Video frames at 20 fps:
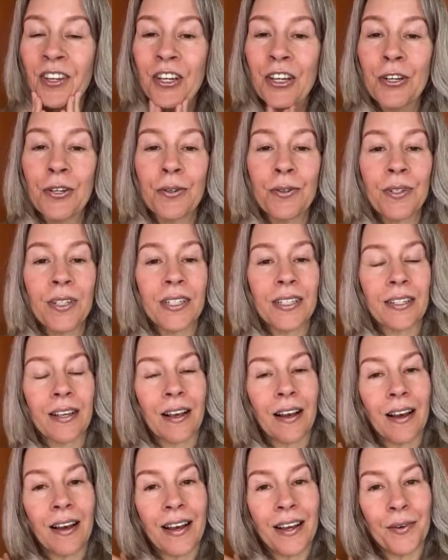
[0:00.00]
You
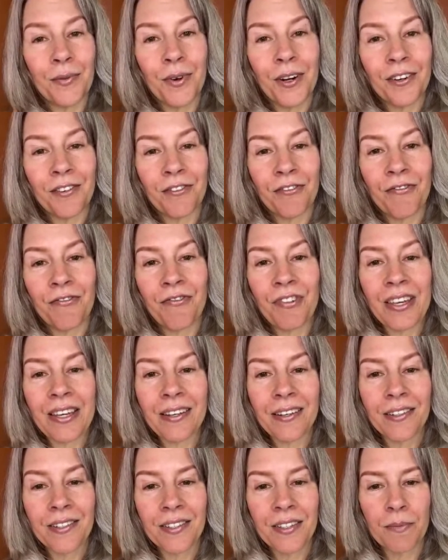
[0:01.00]
decide what
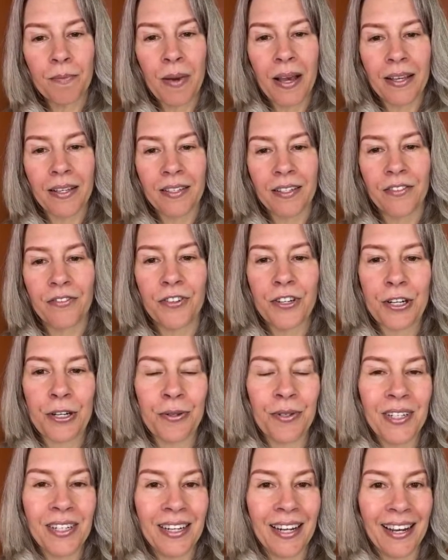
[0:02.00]
feels best for
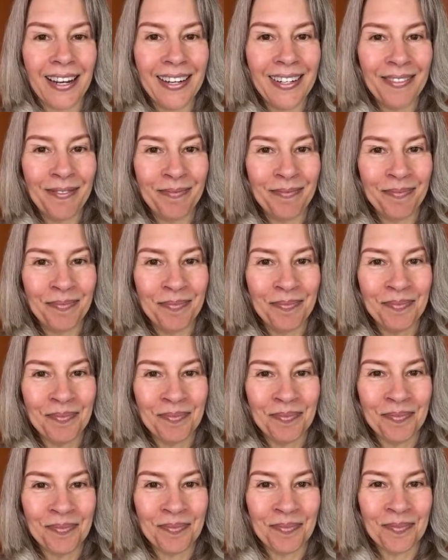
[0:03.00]
you today.
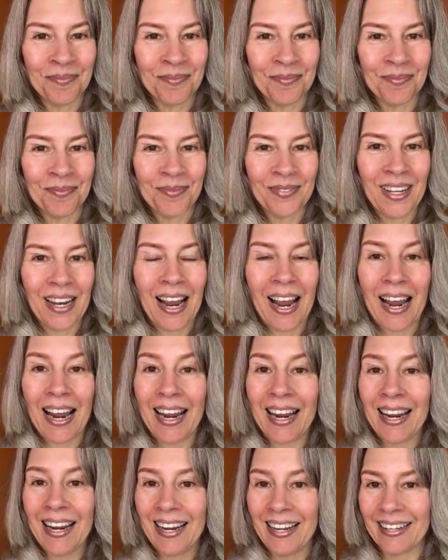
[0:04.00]

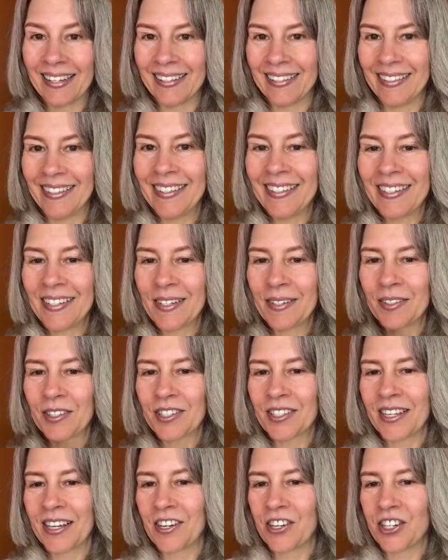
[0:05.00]
And
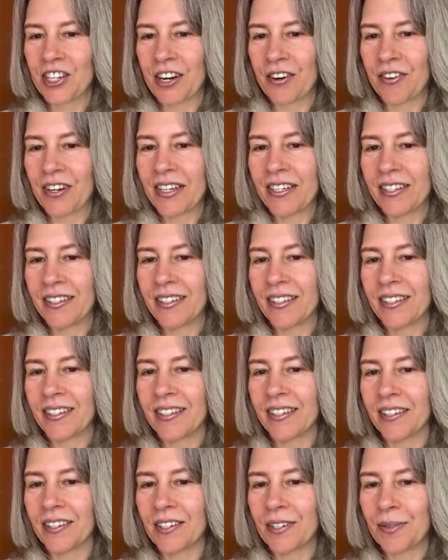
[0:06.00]
looks like Sherry did the
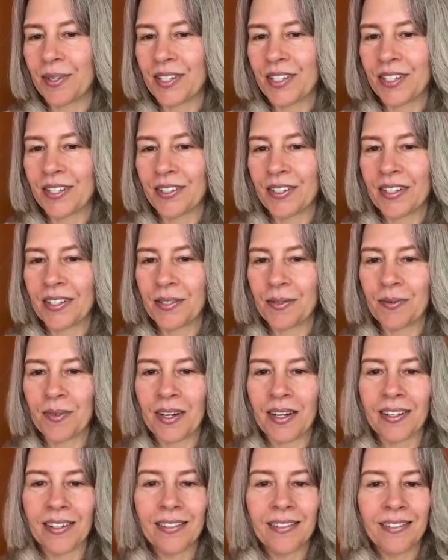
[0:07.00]
tongue twister as
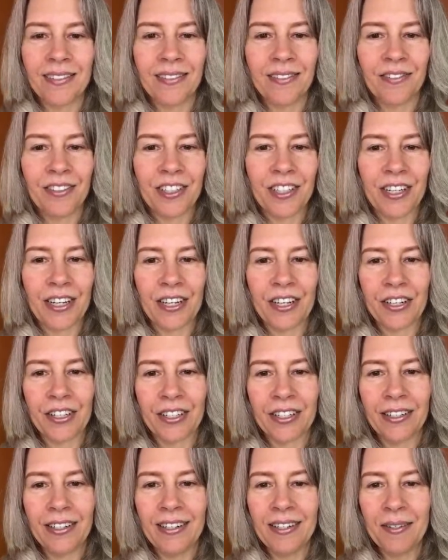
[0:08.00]
well. Very
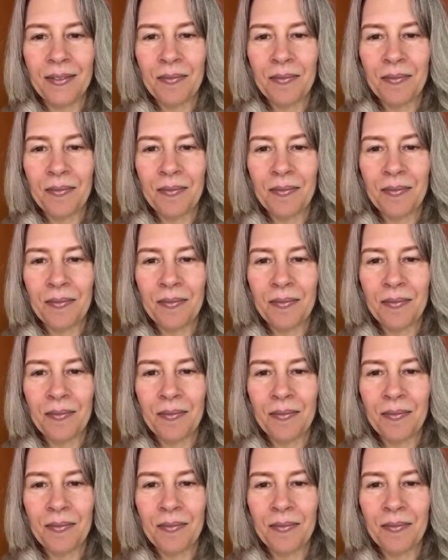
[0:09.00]
good.